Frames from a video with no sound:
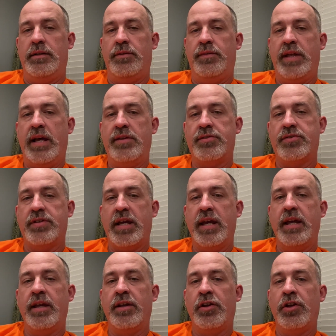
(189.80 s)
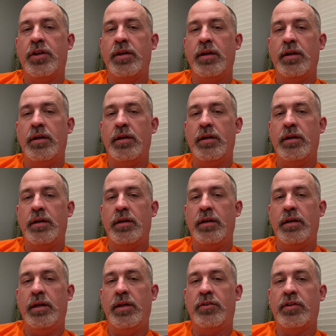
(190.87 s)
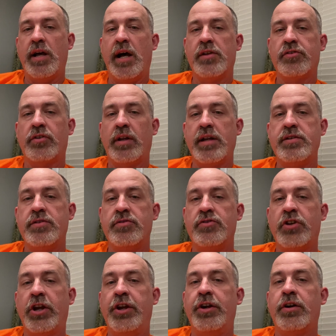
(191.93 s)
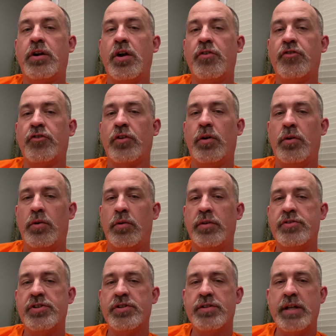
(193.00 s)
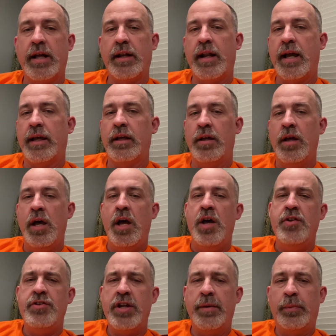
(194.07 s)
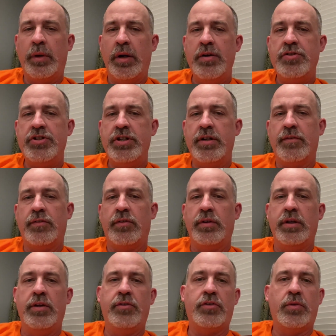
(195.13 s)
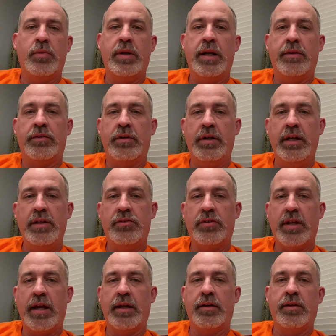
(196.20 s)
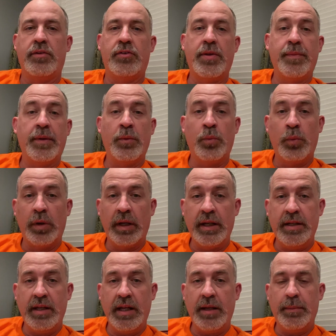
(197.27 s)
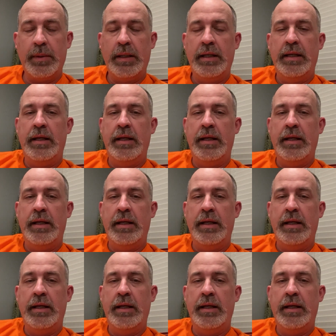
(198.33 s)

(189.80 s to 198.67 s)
that's saying his consolations cure our soul. It's just not like a temporary cheerfulness or whatever. It's like something really deep.